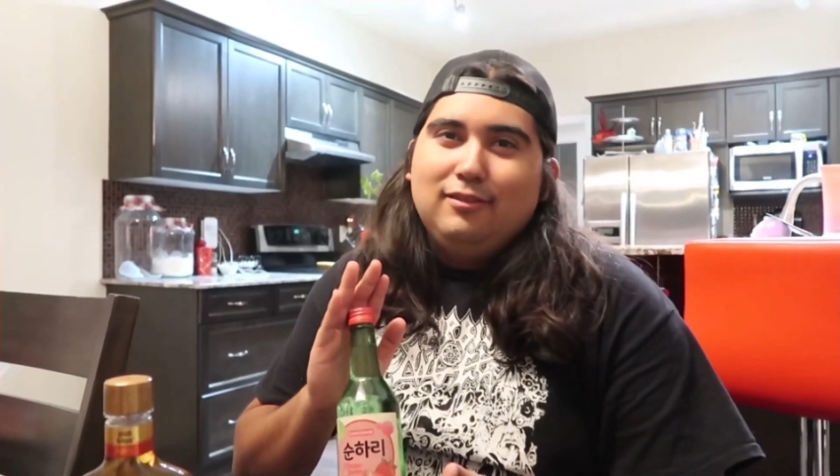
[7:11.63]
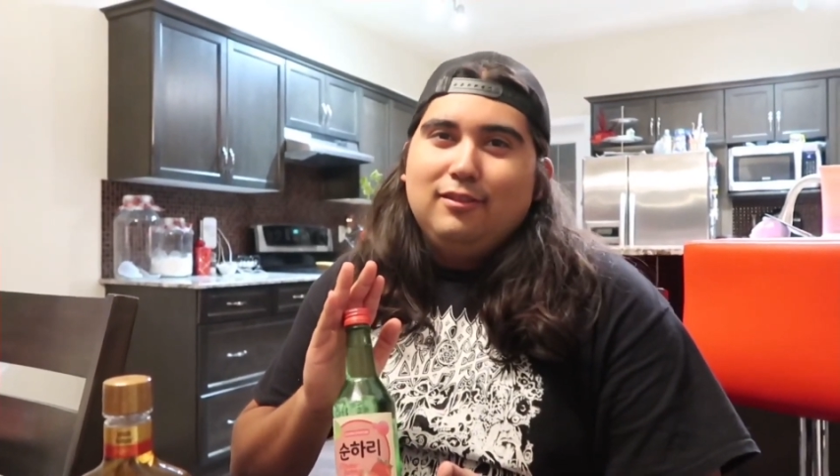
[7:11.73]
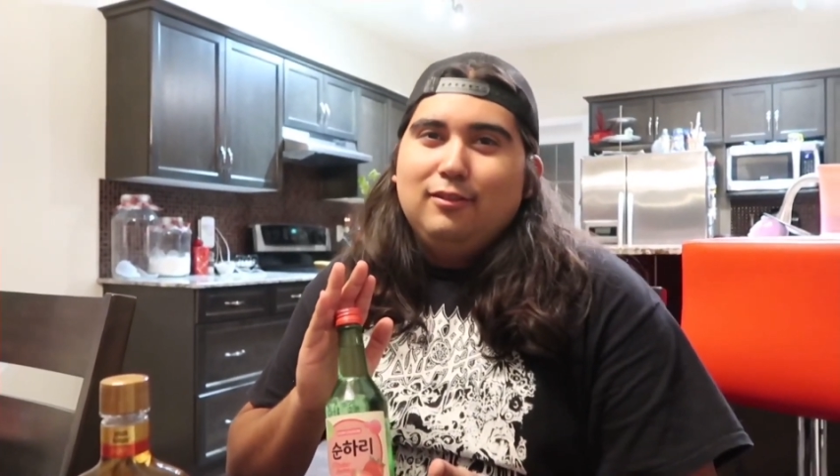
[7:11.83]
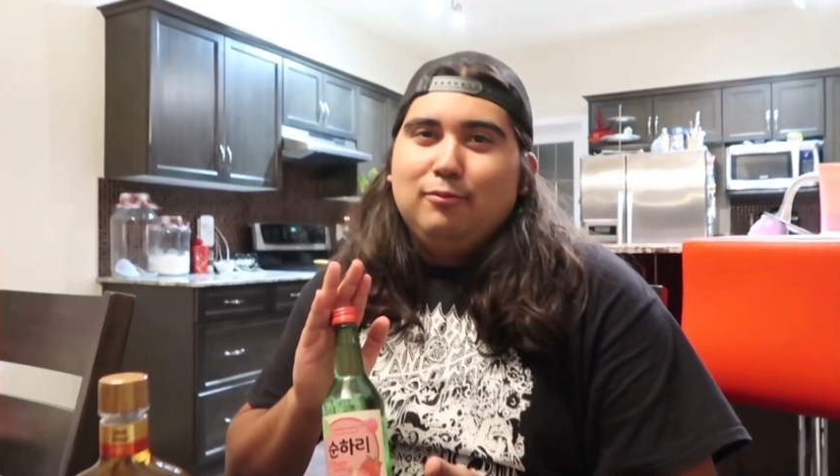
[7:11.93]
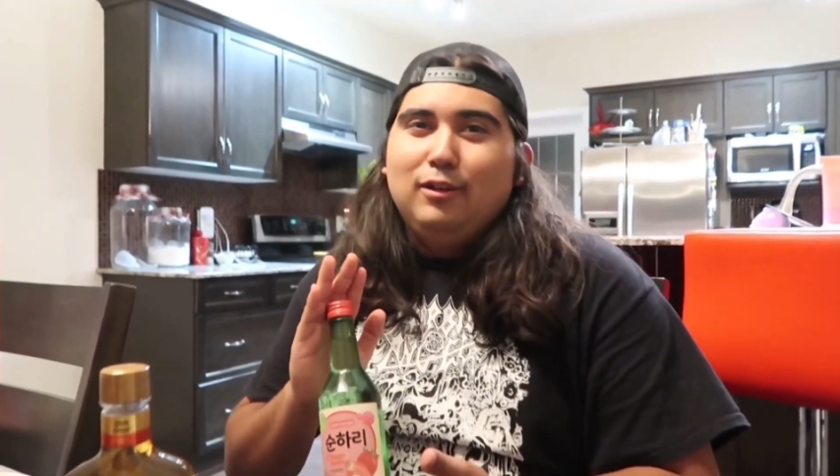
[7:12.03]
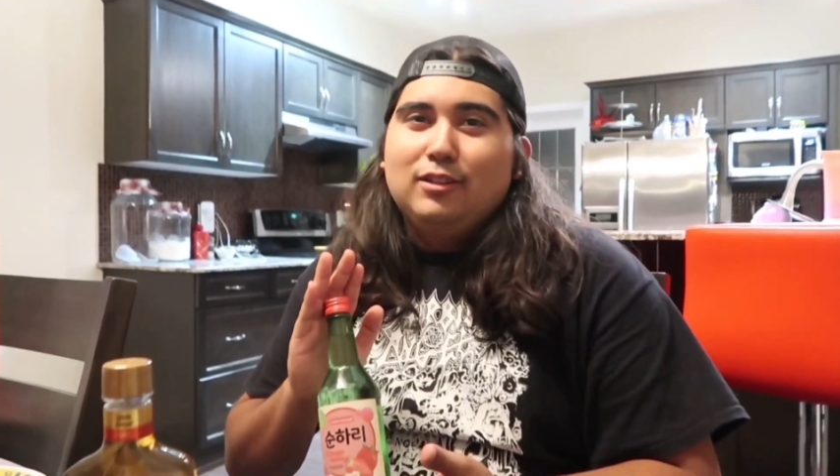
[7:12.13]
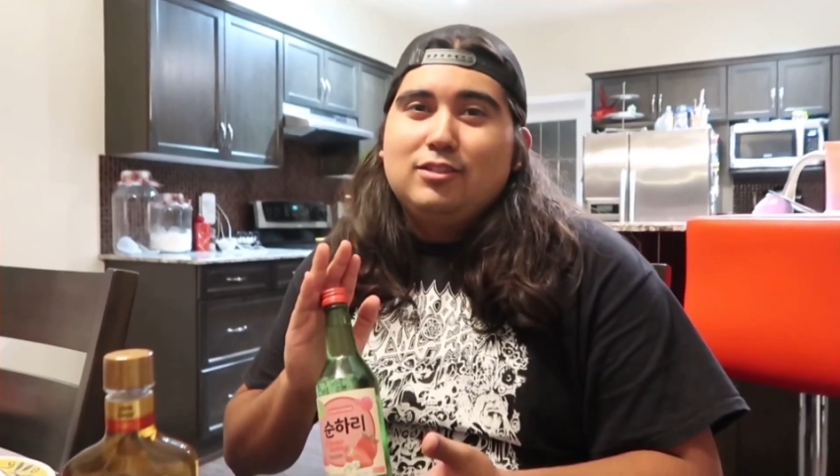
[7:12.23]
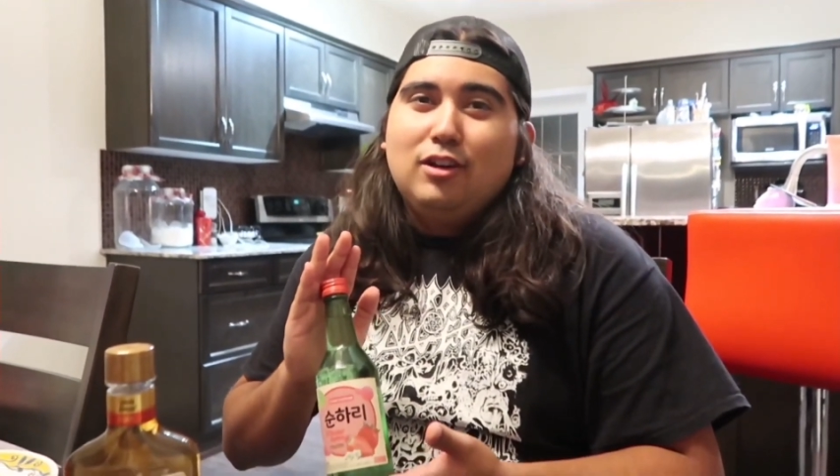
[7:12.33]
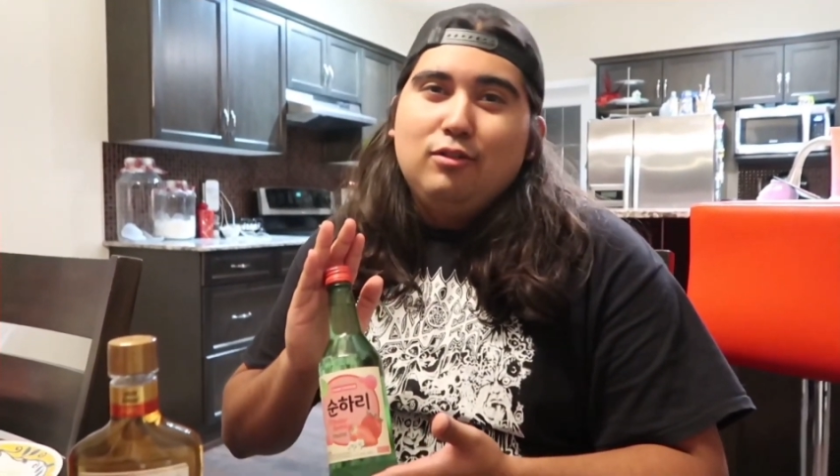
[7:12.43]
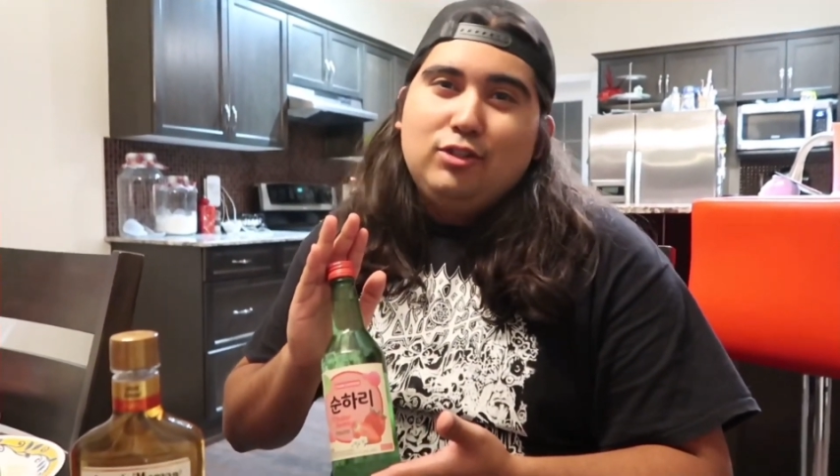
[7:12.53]
It's the
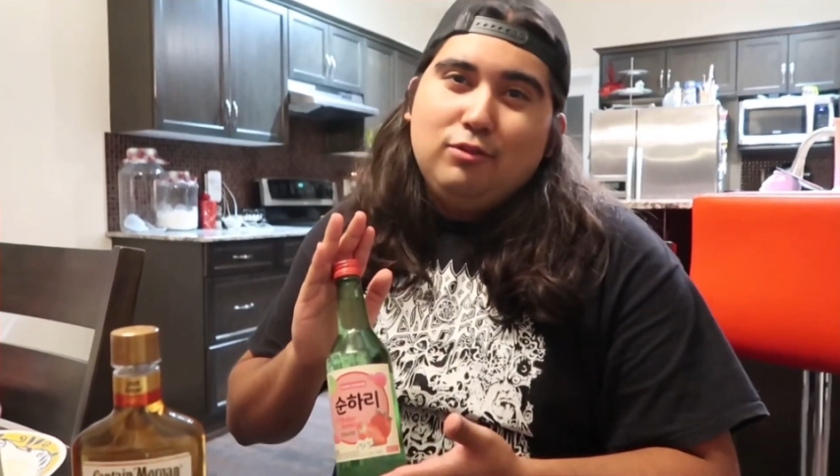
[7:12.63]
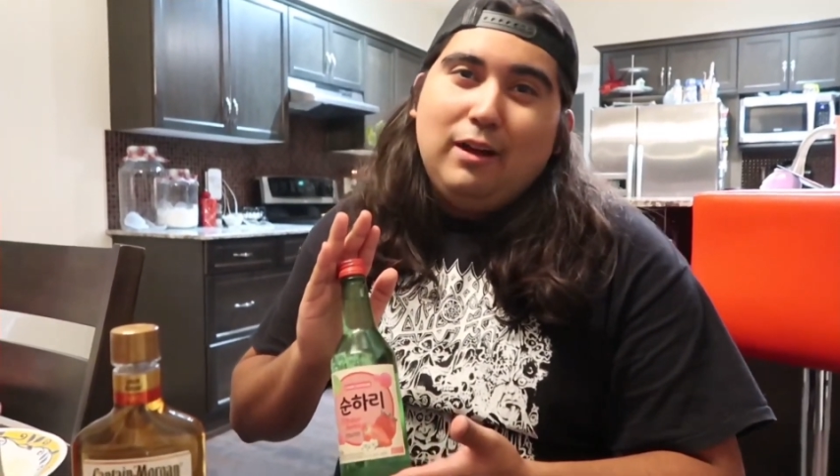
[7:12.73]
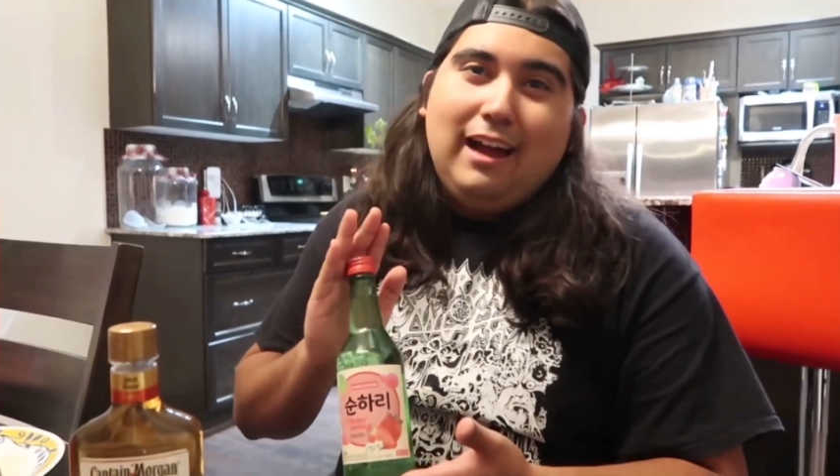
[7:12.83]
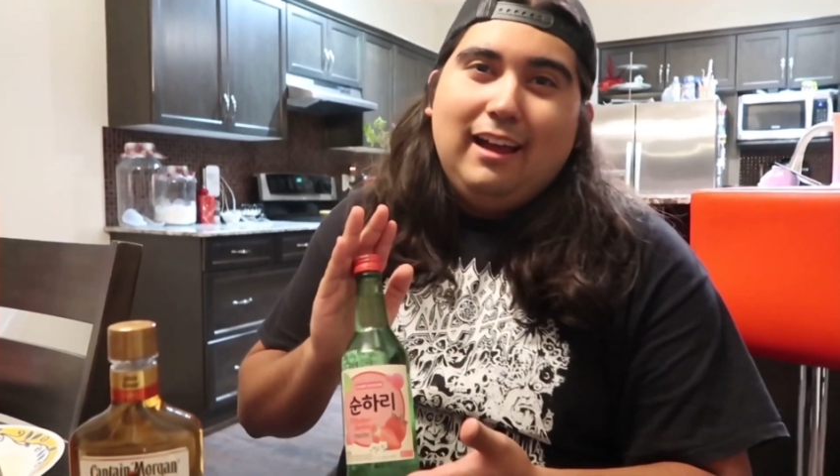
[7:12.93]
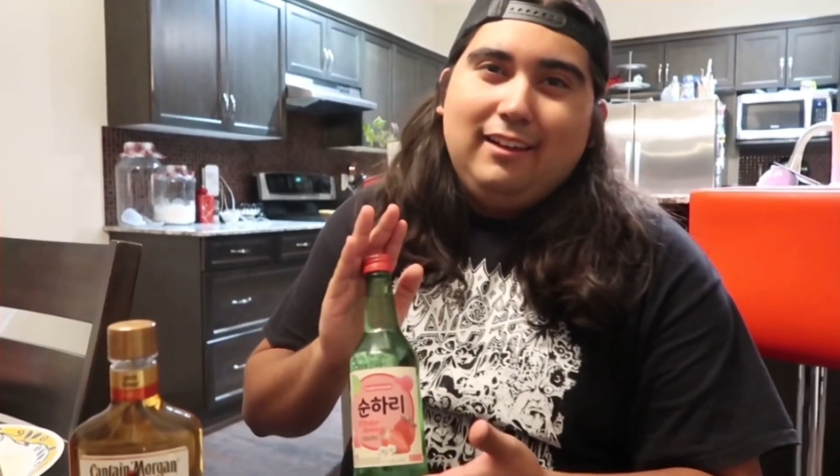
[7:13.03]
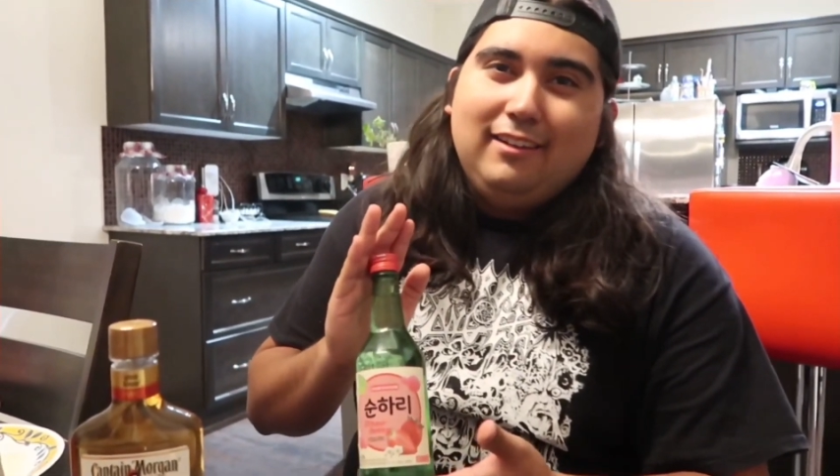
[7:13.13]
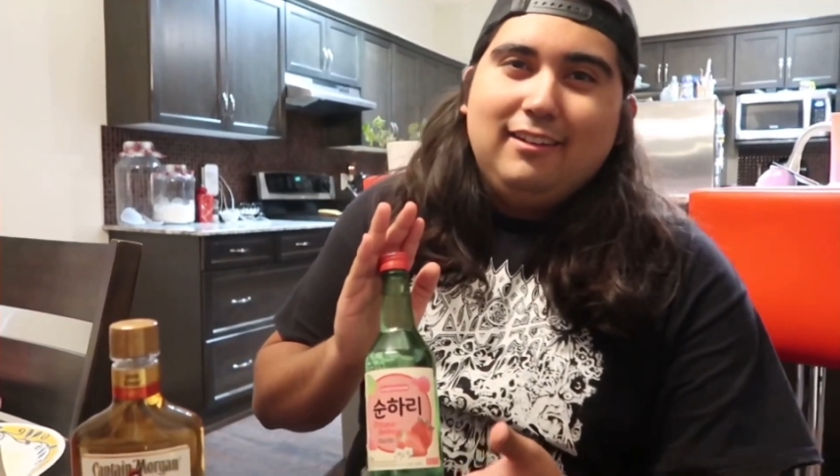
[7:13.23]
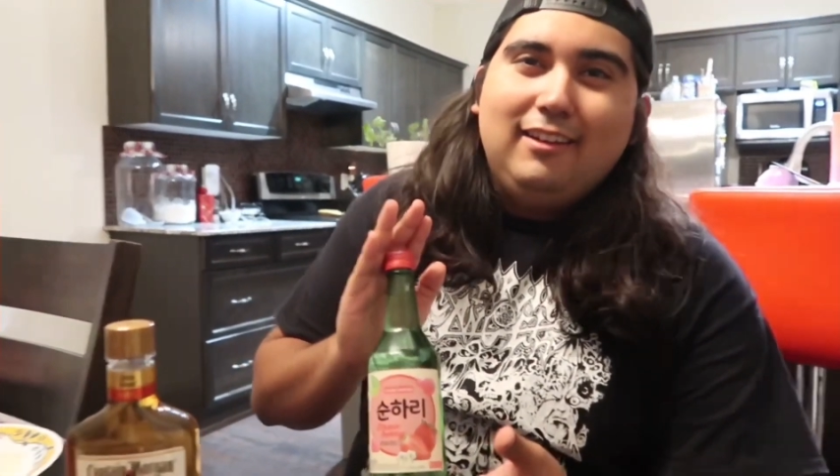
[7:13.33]
worst. soju I.